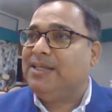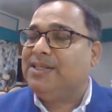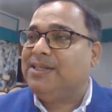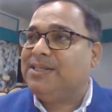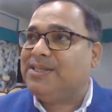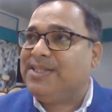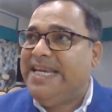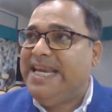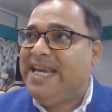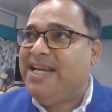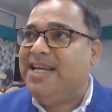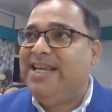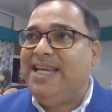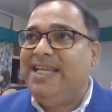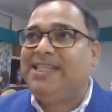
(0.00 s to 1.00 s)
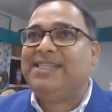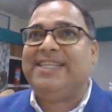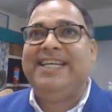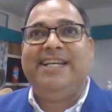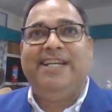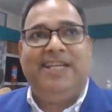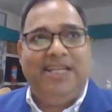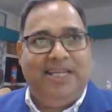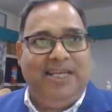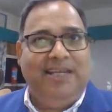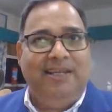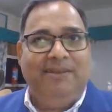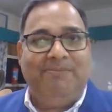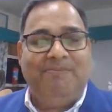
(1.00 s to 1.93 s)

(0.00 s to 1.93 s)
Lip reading: C-D-C-D,